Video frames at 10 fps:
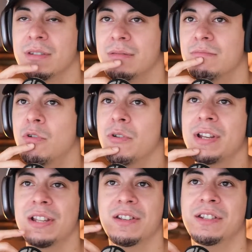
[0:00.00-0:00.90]
more
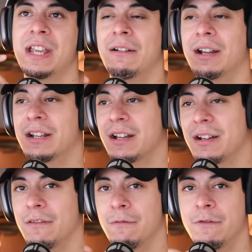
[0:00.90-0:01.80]
than esoteric
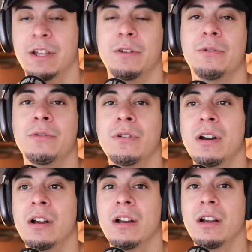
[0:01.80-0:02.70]
view
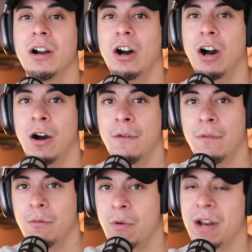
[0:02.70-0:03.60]

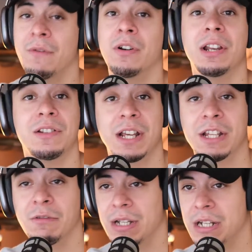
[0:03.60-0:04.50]
of whatever it is
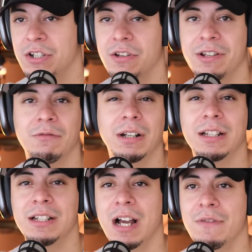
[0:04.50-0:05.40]
that you're reading. So you
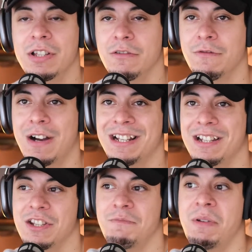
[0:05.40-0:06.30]
really dive in to
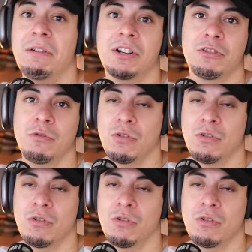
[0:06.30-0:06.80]
find the spiritual